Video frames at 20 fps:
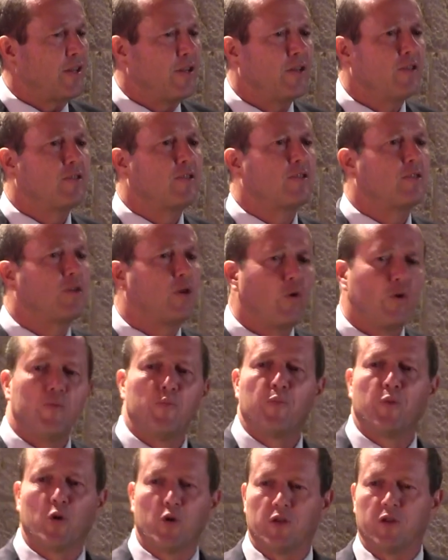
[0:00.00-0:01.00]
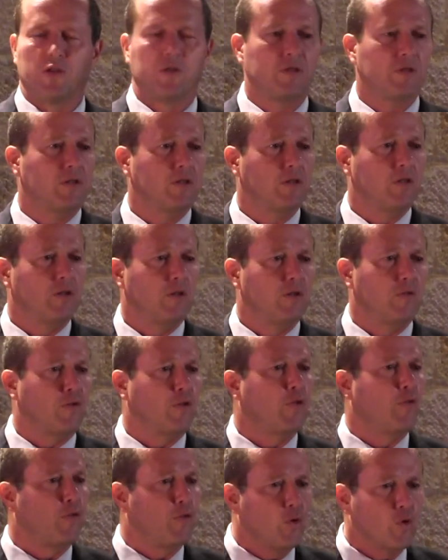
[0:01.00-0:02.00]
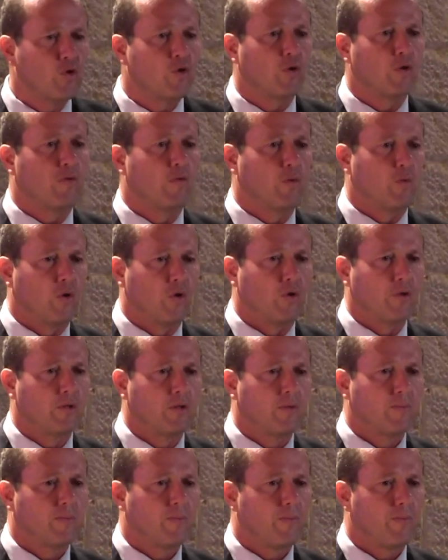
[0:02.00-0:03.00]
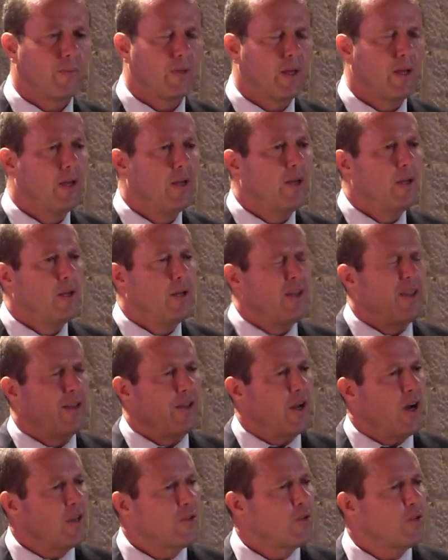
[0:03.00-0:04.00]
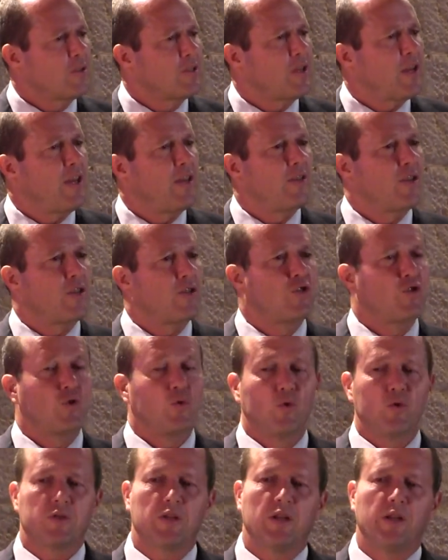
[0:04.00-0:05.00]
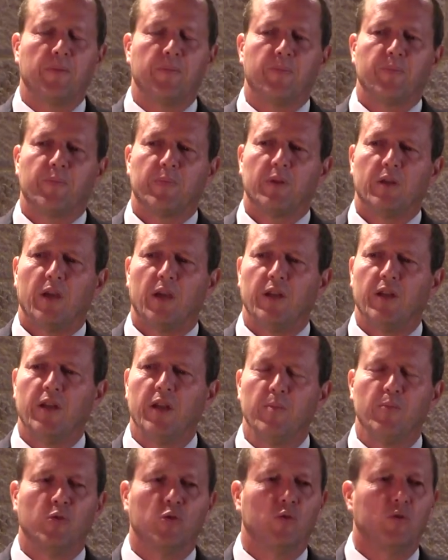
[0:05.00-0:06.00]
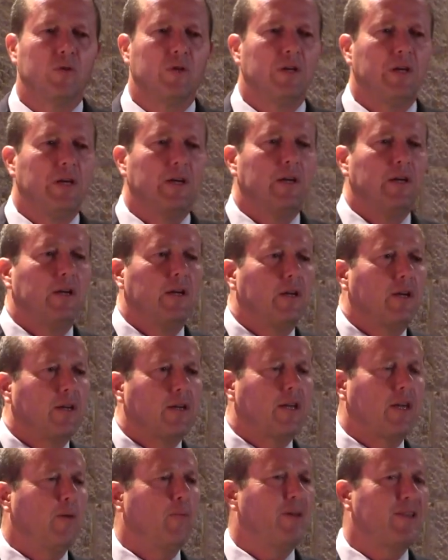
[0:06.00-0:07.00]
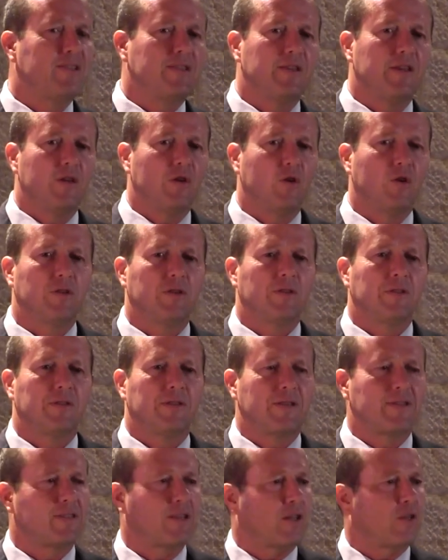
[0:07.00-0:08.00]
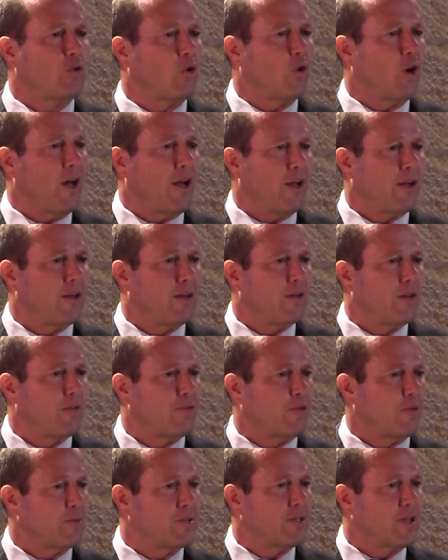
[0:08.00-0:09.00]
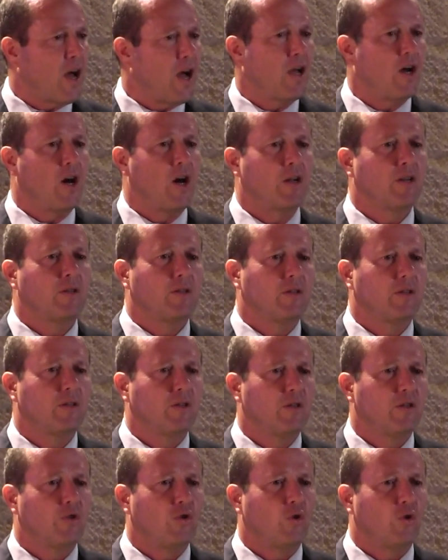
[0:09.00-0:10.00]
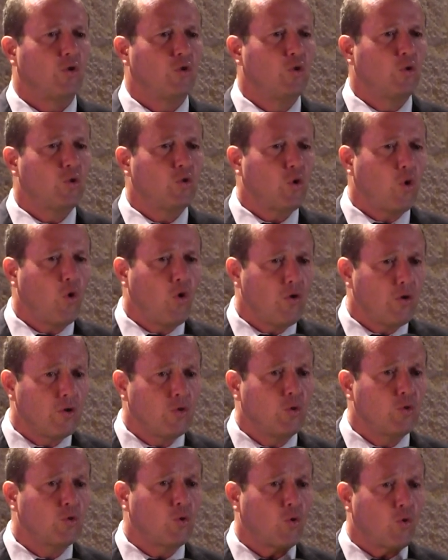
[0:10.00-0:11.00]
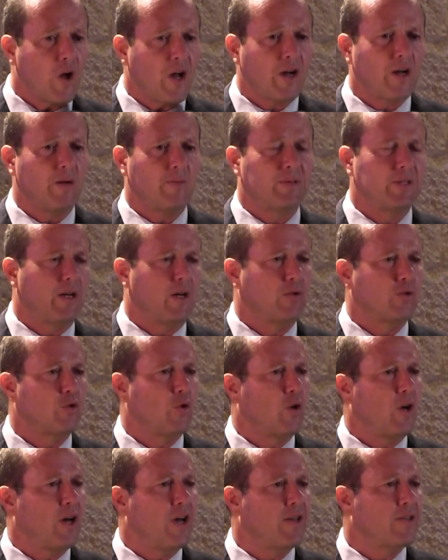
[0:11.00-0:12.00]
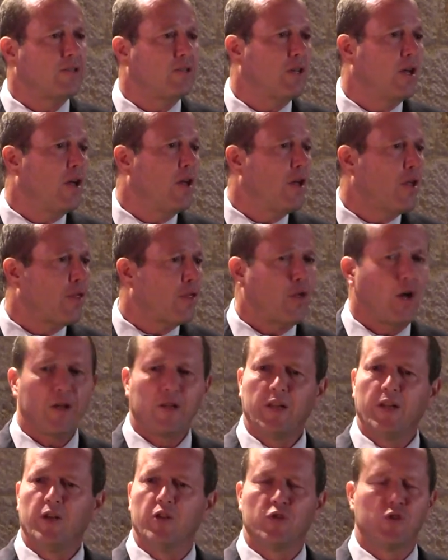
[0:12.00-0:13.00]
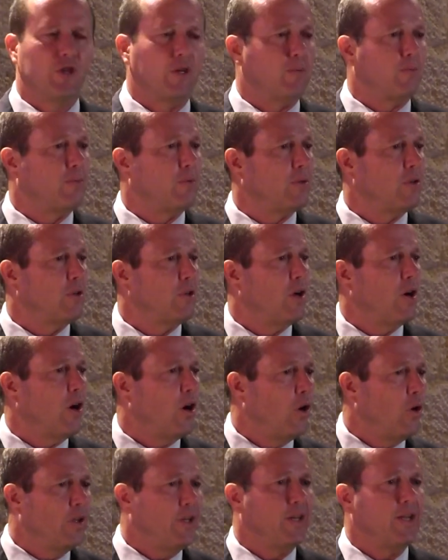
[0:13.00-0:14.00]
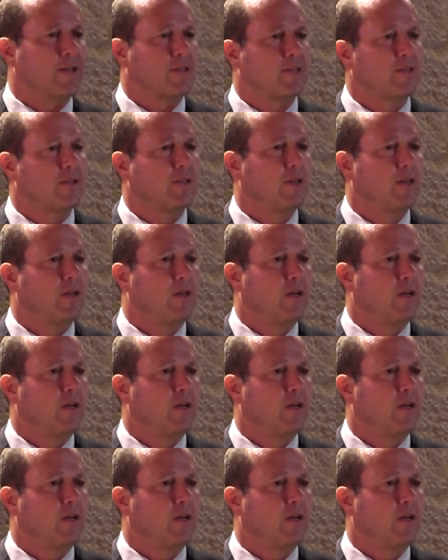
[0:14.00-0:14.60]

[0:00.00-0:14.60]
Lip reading: that is so important for the future of the world. They also say that Jerusalem, in Hebrew, Ki mitzion tetze Torah. From Zion, new Torah comes out. Torah is thought leadership, holiness,